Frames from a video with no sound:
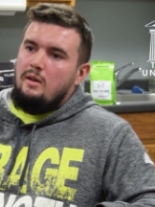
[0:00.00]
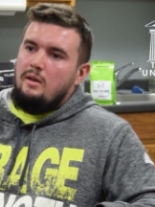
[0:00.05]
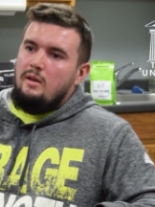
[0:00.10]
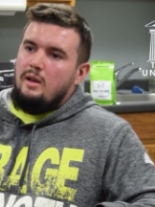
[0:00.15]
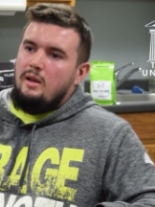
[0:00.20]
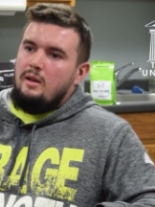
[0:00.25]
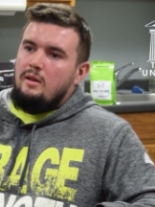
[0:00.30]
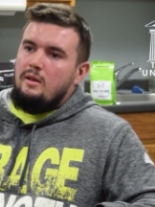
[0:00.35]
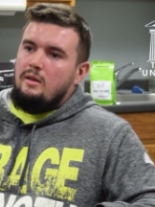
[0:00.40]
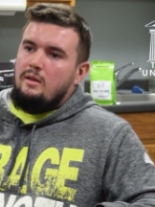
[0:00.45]

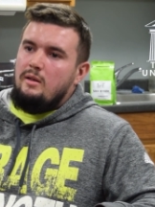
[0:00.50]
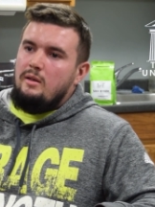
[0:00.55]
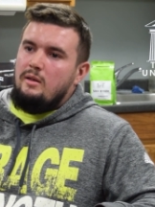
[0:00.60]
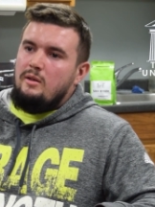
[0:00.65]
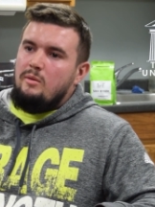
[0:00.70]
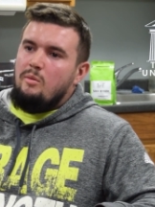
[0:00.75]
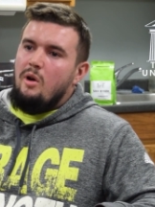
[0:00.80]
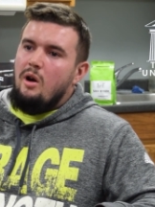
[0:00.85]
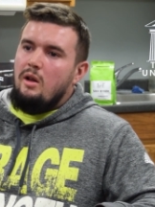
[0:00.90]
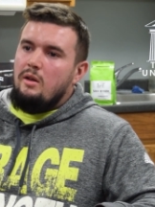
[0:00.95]
Like
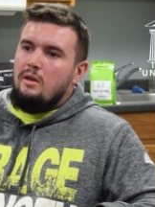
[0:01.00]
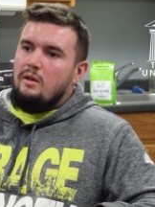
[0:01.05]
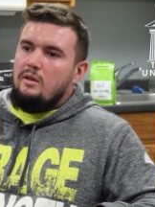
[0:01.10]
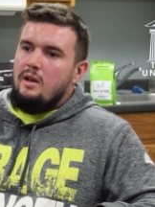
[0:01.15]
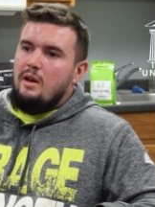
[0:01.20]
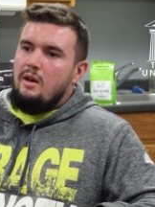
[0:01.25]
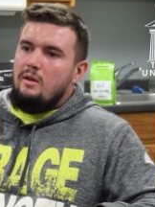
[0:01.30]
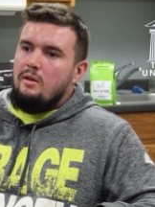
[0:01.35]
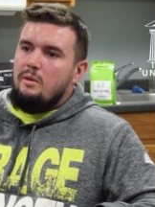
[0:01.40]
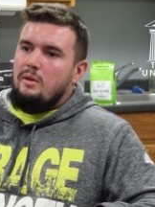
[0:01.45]
smaller like...
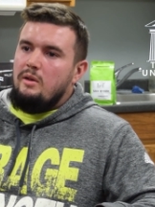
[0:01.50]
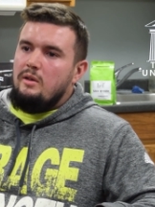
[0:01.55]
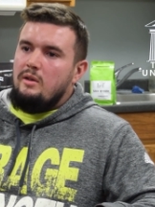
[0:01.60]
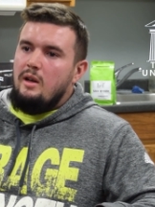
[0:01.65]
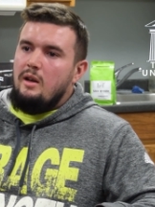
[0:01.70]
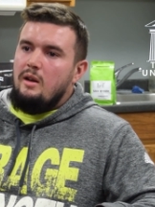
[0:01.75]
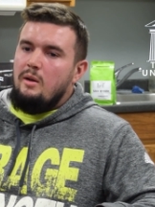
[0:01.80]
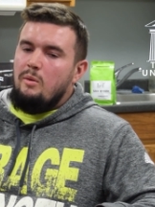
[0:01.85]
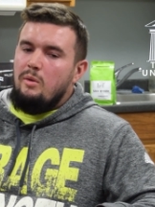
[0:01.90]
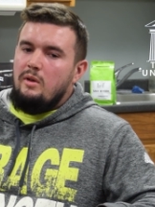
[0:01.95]
town
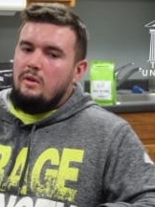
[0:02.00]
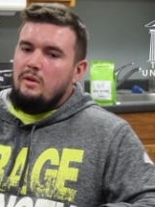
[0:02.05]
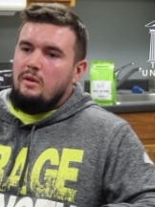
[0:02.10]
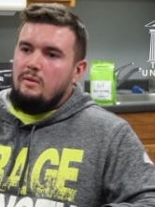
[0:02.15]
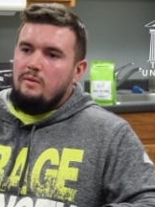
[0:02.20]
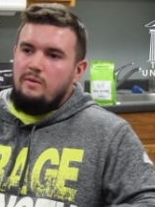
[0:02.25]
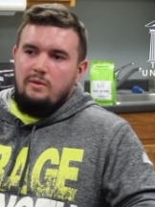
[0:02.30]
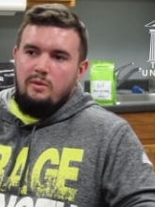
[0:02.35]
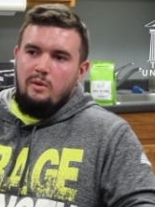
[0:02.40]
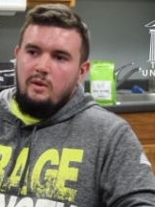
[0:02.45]
Louisiana when
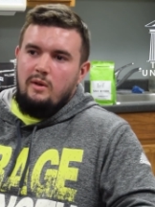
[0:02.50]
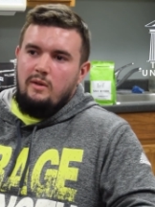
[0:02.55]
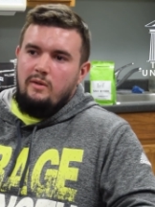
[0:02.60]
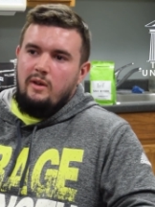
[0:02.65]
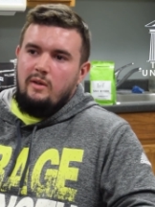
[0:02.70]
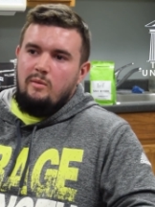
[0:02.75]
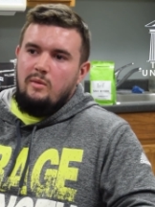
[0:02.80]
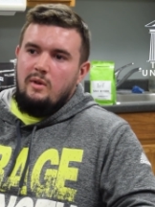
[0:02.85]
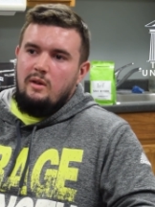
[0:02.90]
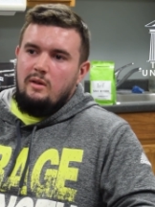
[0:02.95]
you're
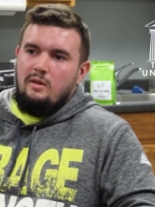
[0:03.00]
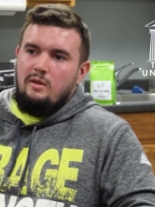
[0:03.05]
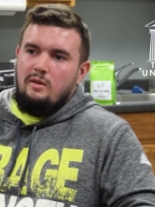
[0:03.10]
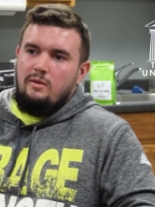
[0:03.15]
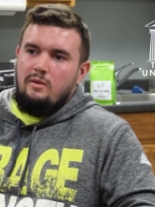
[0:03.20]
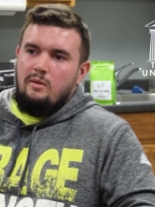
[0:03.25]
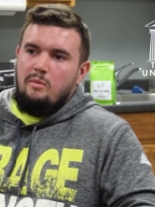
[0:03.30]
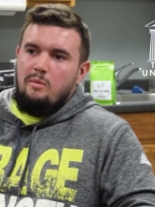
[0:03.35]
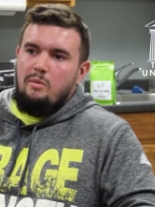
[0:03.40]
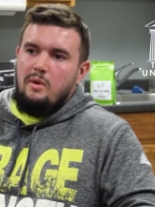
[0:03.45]
45 minutes
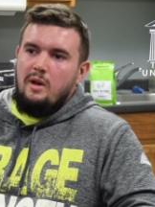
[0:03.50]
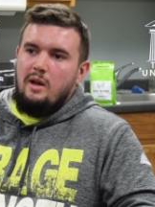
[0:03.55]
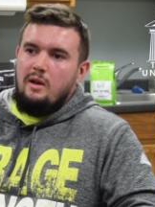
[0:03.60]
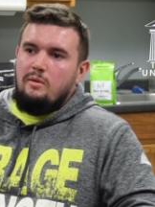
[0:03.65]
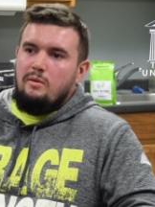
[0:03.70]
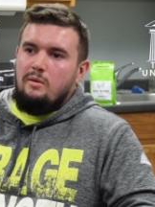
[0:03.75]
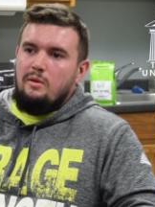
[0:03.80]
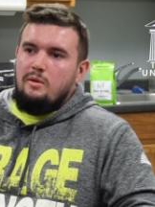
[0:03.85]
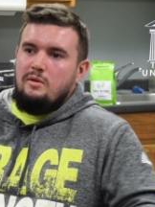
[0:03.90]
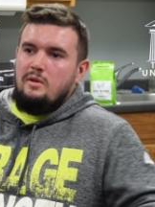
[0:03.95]
from
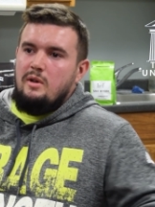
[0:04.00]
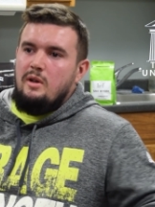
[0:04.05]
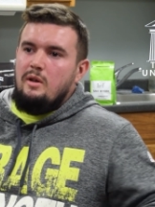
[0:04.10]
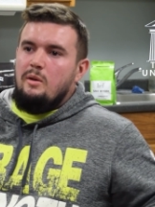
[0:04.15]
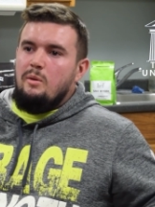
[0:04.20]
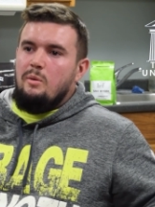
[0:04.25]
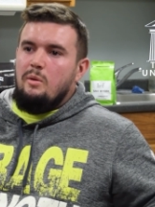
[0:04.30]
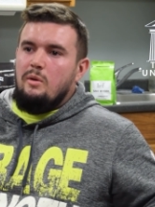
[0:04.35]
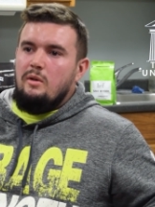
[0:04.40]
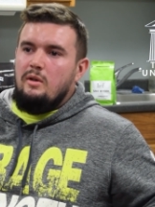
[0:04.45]
Baton Rouge and
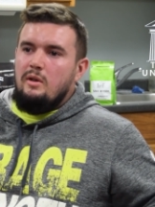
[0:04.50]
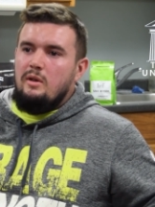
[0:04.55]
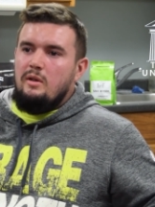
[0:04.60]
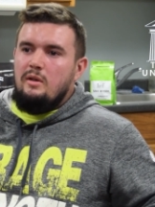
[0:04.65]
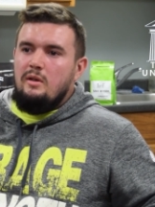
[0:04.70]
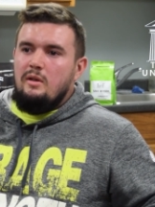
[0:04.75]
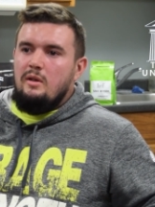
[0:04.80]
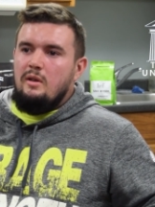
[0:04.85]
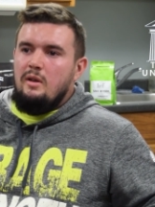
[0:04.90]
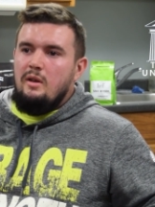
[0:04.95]
New
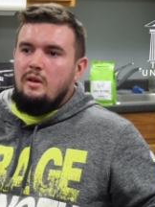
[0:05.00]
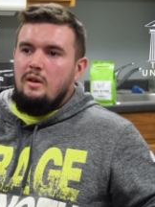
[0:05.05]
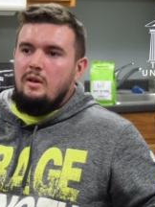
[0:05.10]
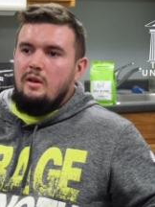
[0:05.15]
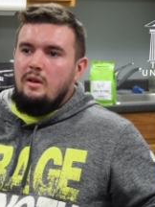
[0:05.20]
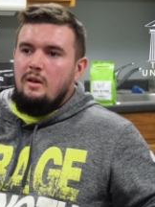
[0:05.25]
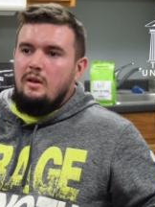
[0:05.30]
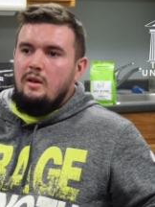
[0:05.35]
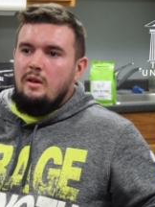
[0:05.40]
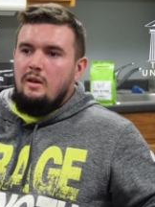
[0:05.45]
Orleans. Yeah.
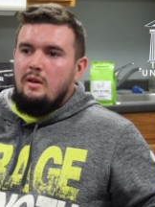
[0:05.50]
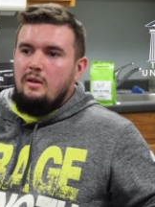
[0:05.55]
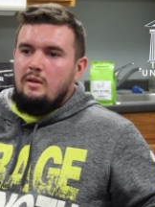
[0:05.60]
Mm-hmm.